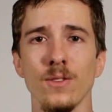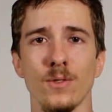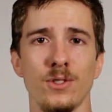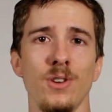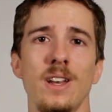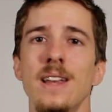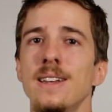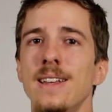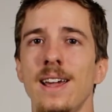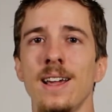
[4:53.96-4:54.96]
you for tuning in
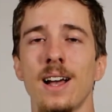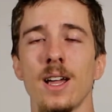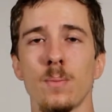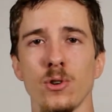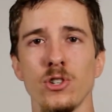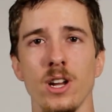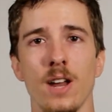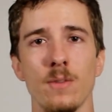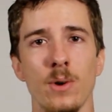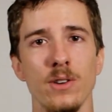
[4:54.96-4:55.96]
today. I appreciate
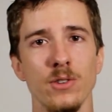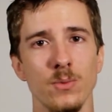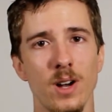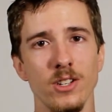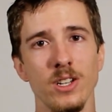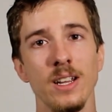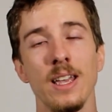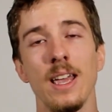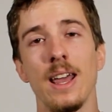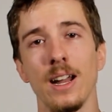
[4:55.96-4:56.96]
everyone who's watching
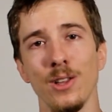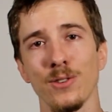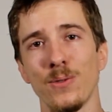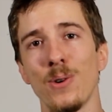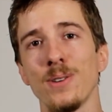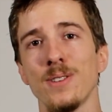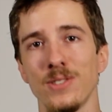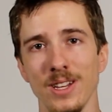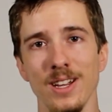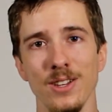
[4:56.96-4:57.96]
and I look forward to
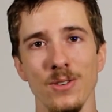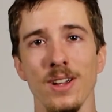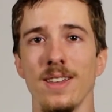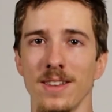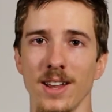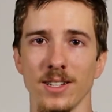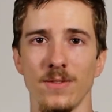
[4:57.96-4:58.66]
seeing you in the next